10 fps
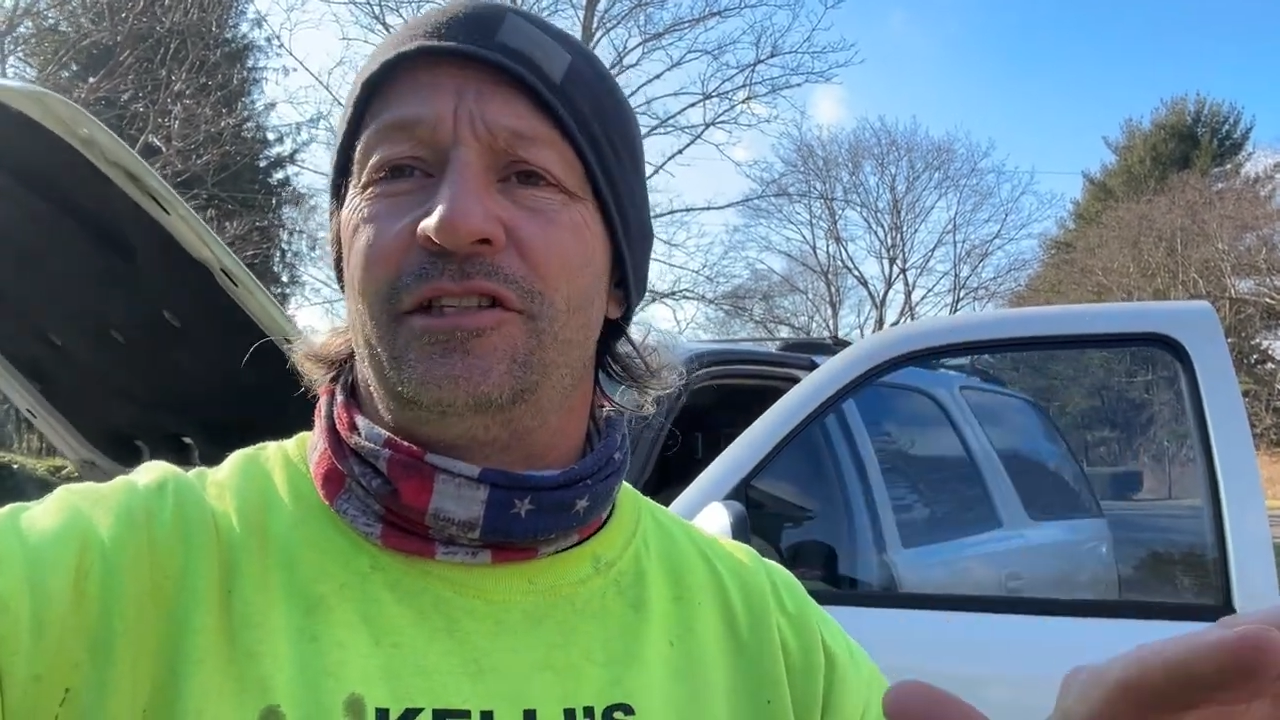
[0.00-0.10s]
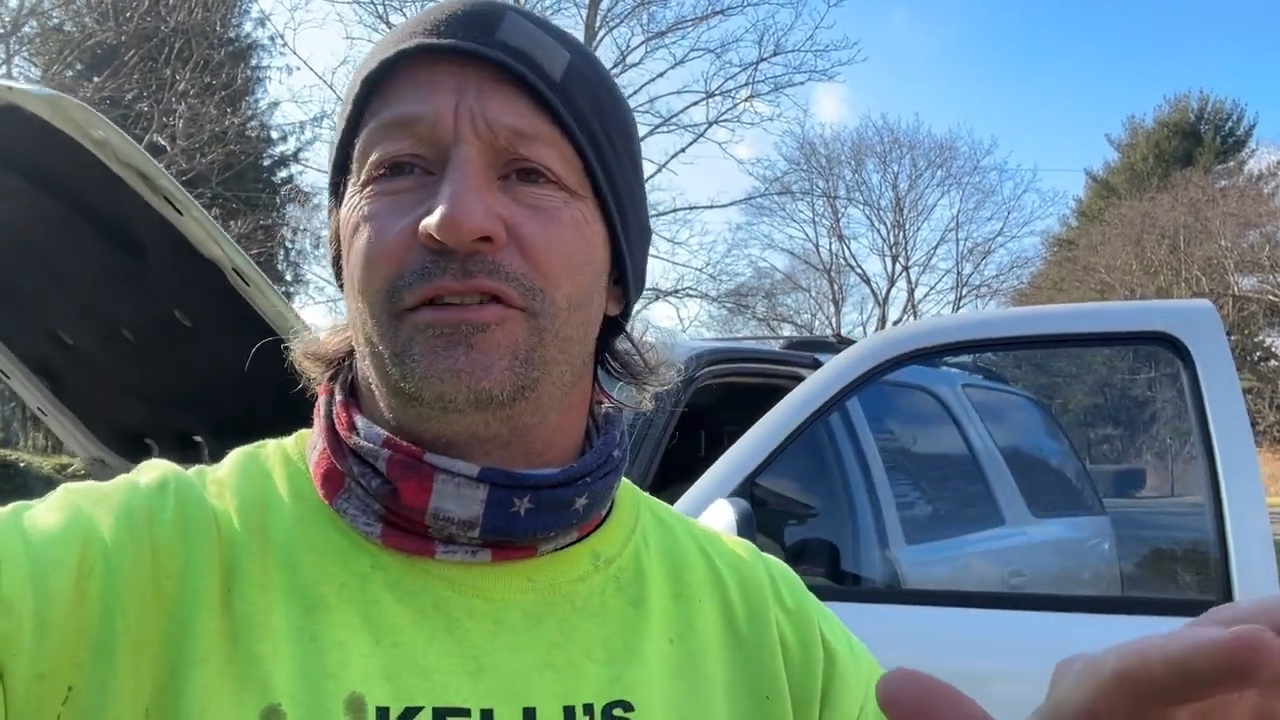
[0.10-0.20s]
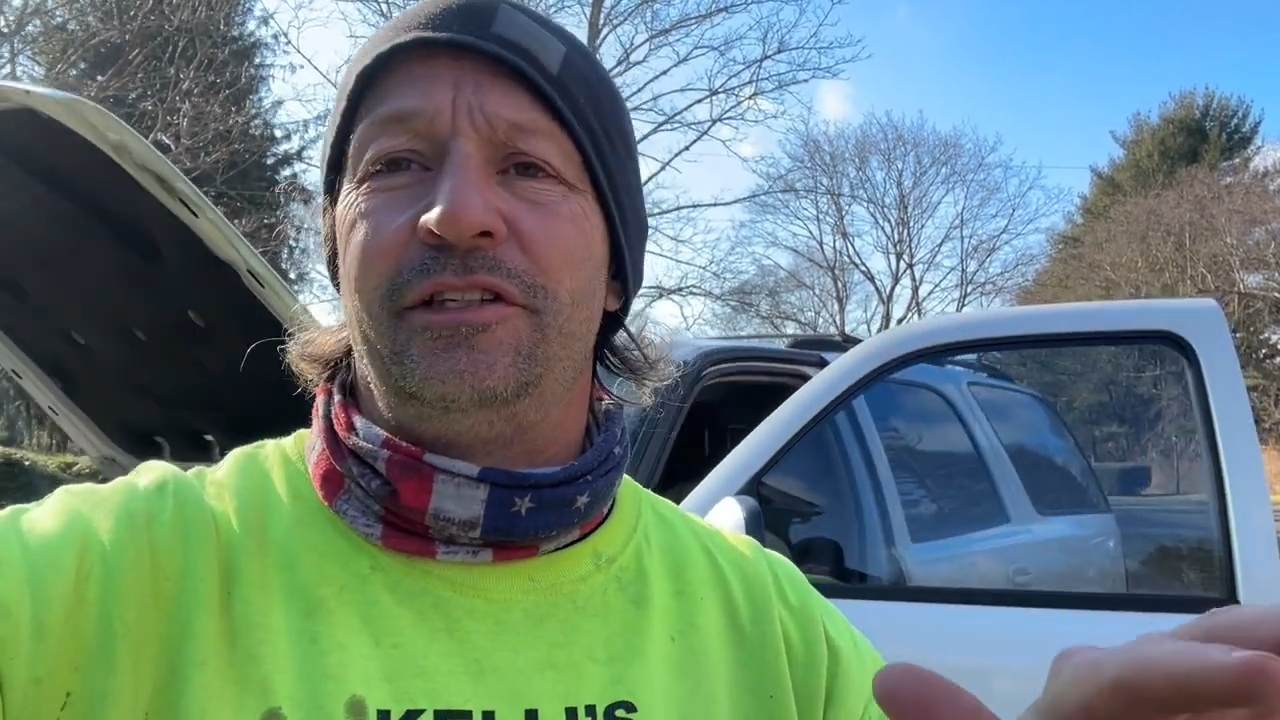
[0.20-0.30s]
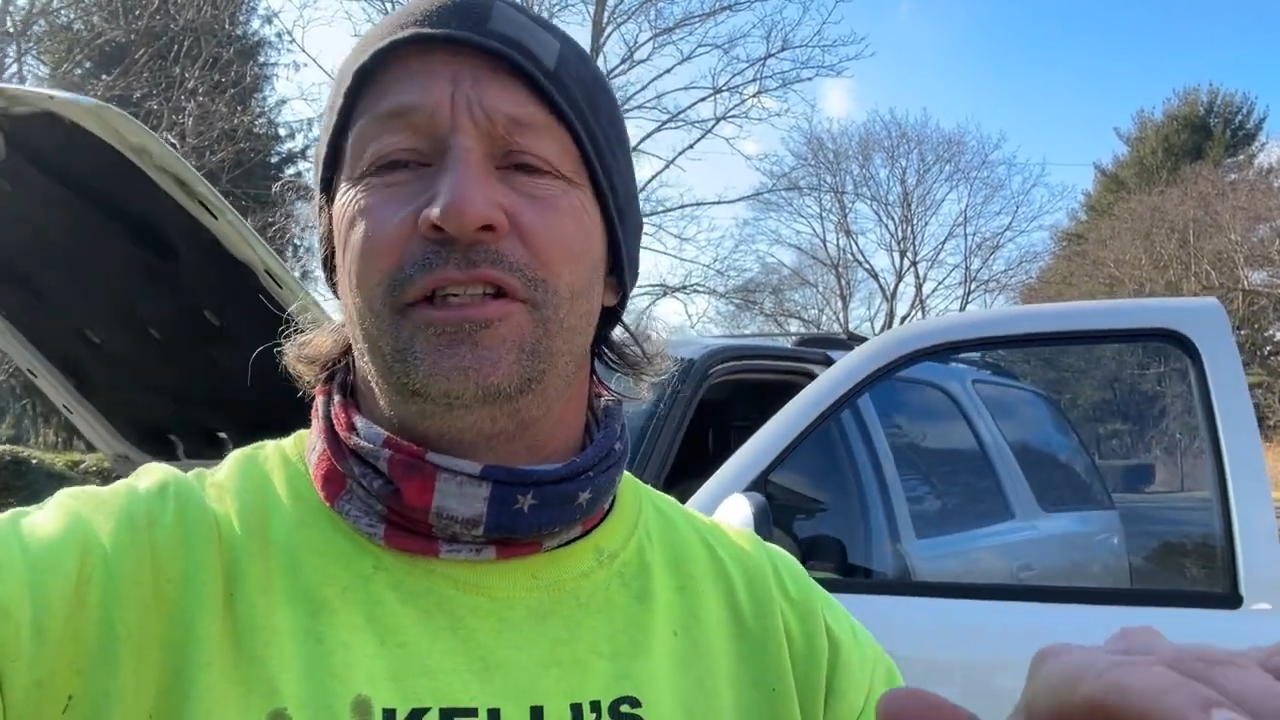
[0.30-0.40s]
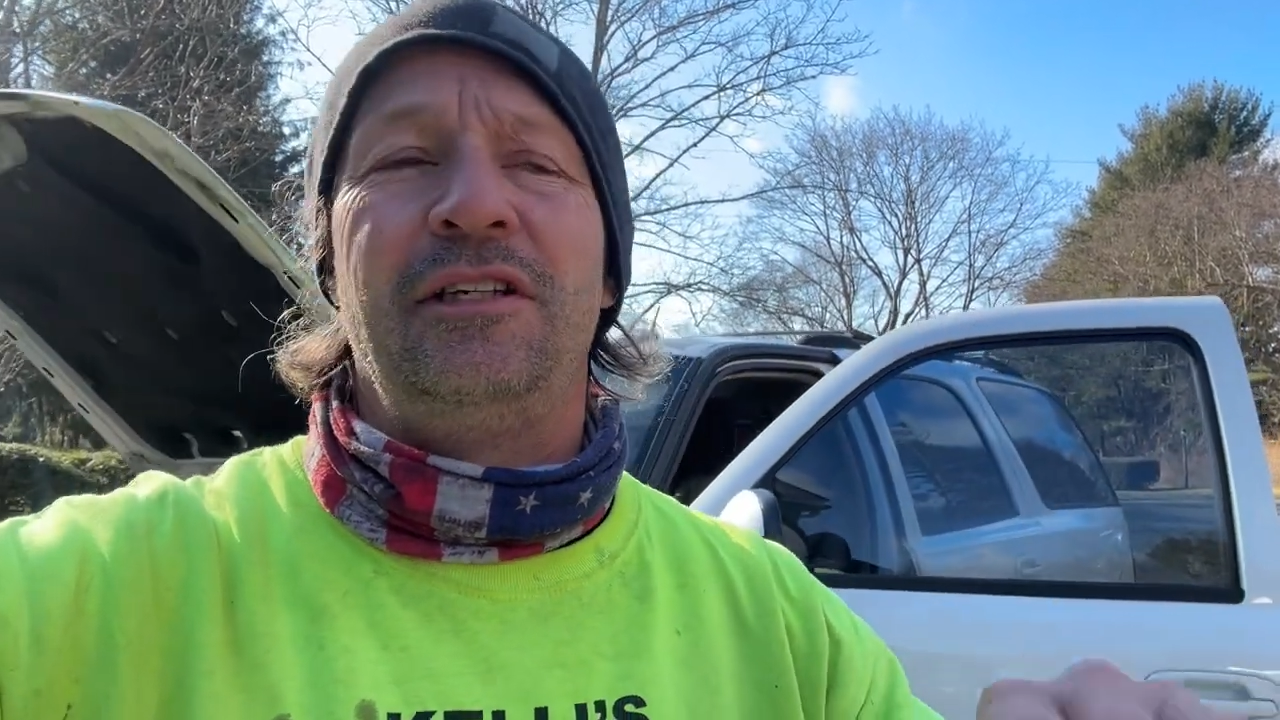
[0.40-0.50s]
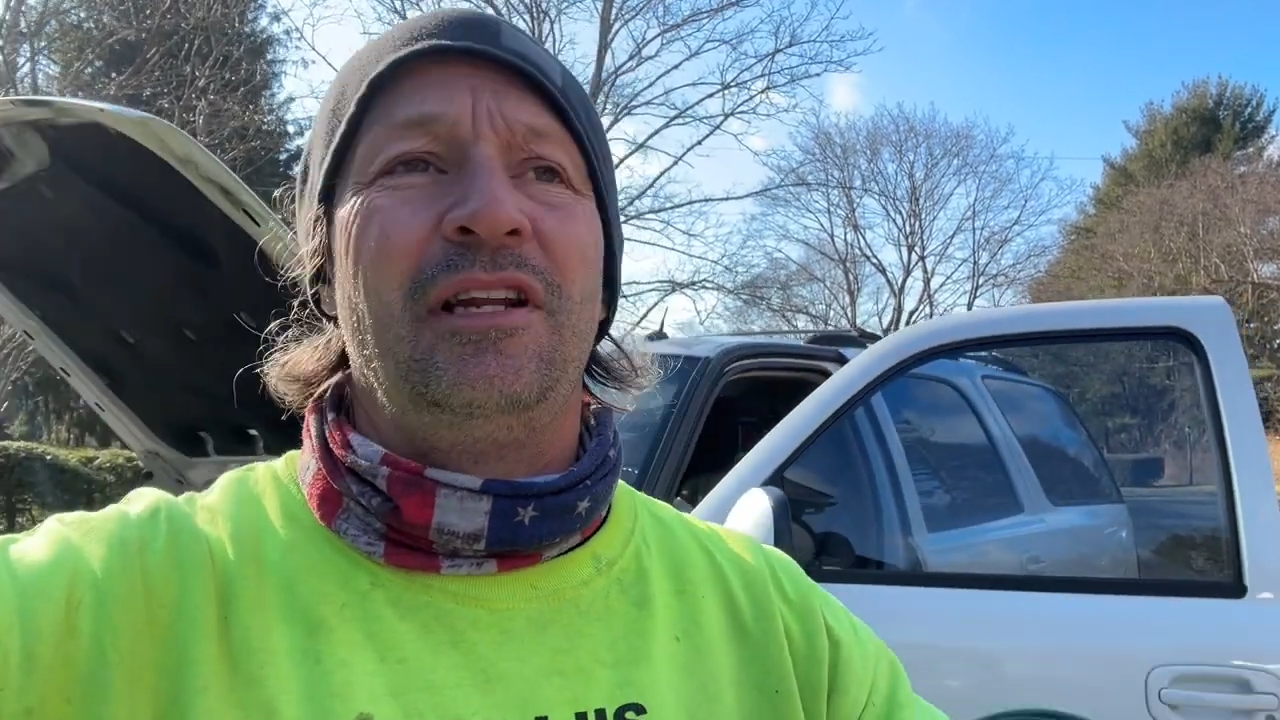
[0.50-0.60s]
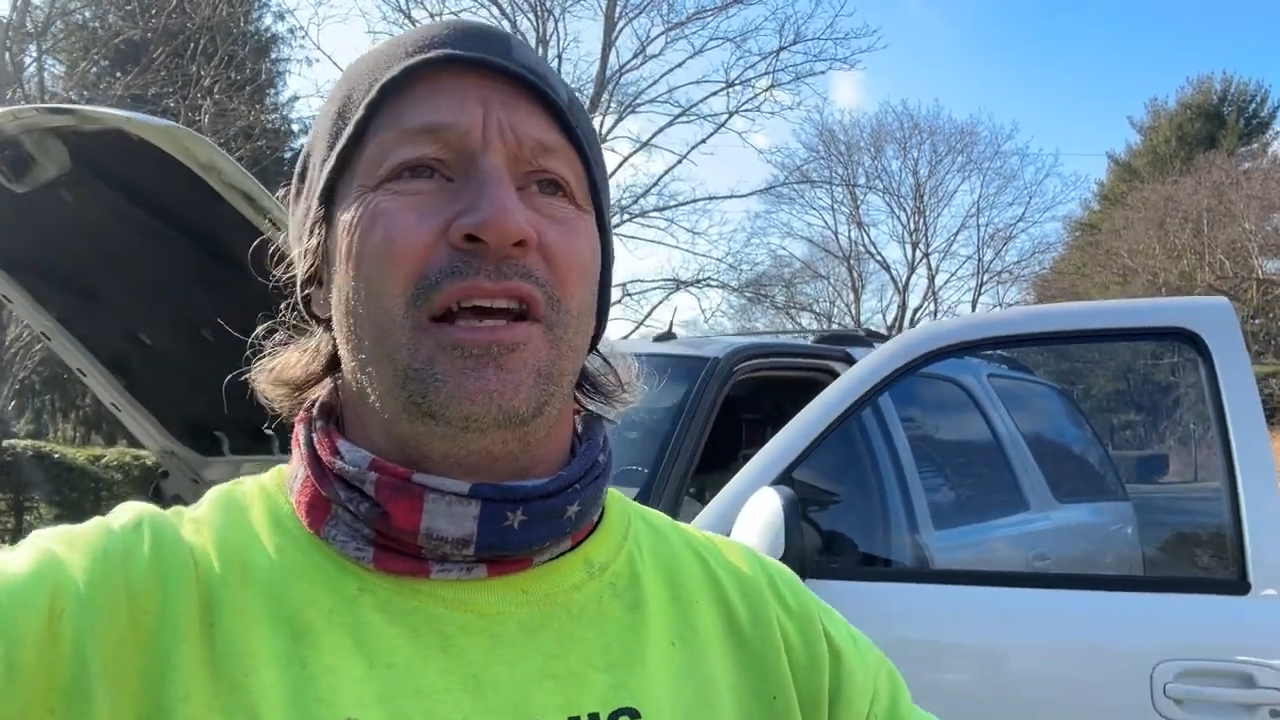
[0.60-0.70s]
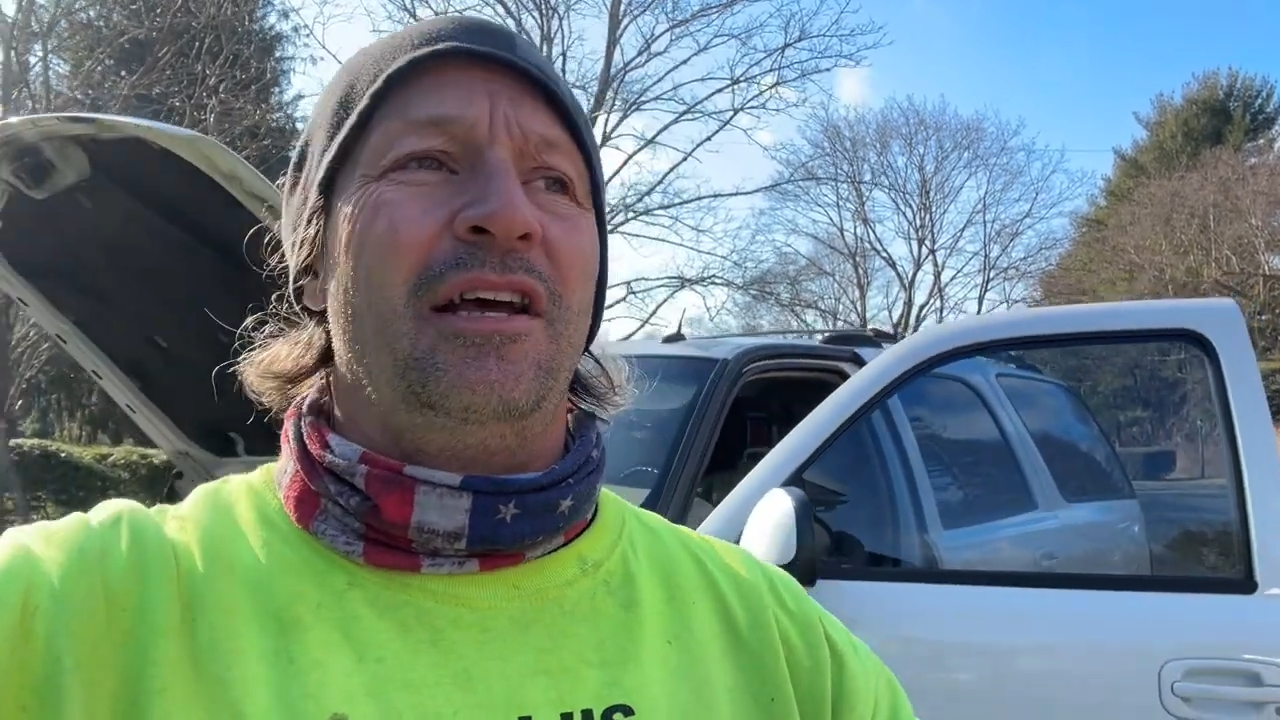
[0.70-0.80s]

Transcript: clean.